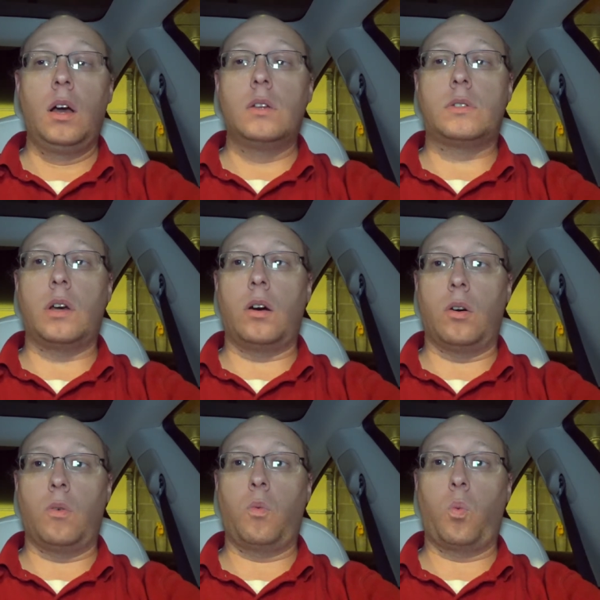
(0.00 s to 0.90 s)

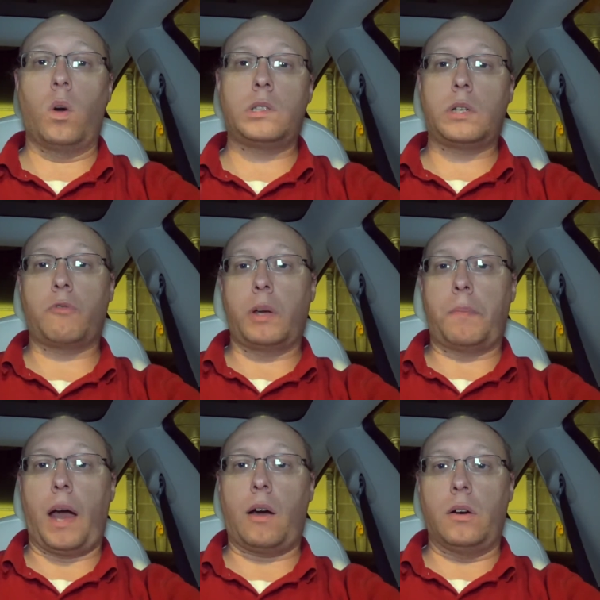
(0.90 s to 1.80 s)
So once it
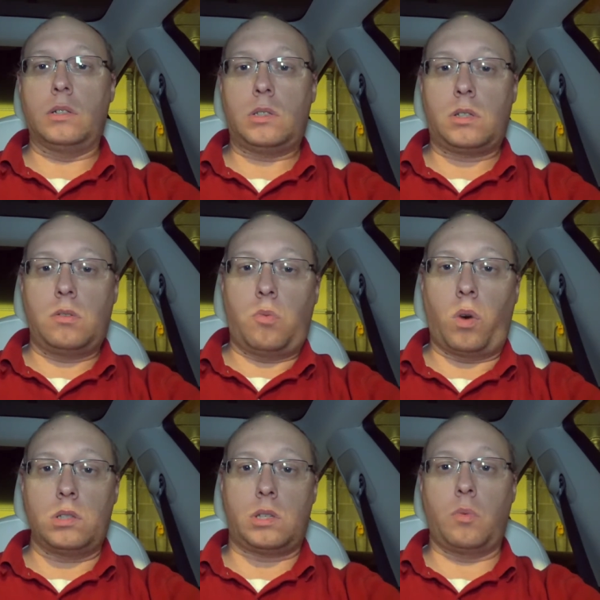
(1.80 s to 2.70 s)
rebalanced,
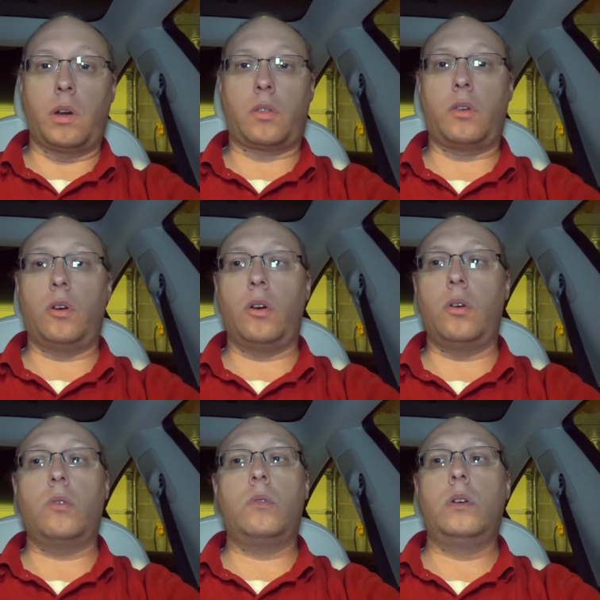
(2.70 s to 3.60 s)
once it went
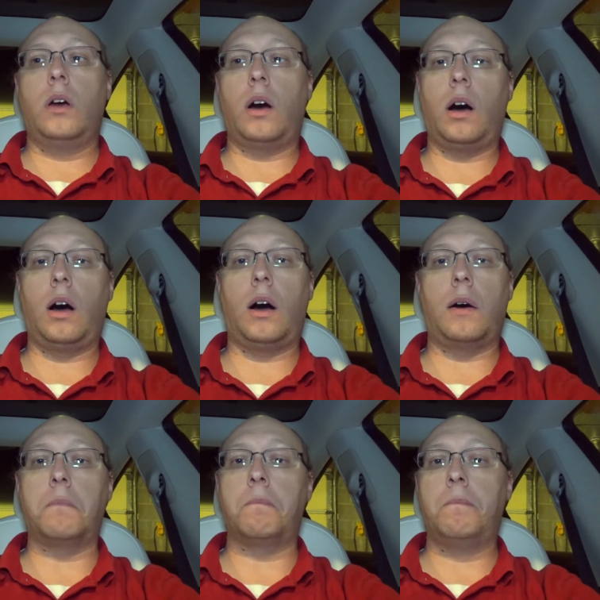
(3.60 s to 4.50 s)
through,
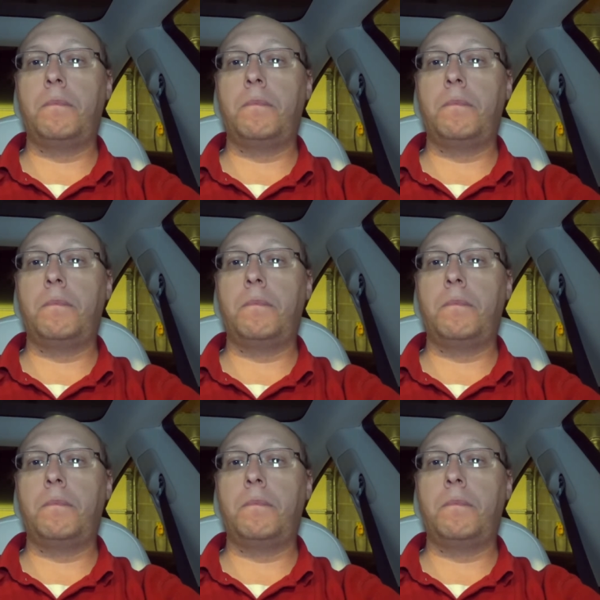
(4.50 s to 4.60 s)
I